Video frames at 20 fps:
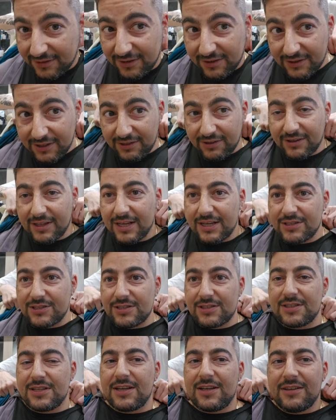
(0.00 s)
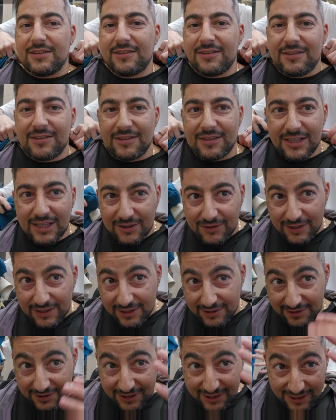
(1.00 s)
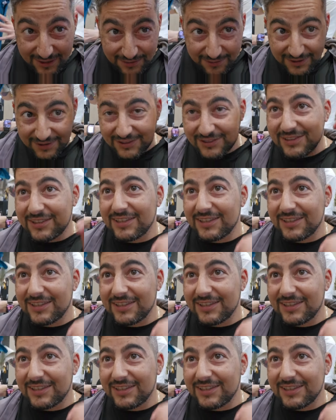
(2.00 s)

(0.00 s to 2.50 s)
So this stage is done. Yes, now I need to get a watch.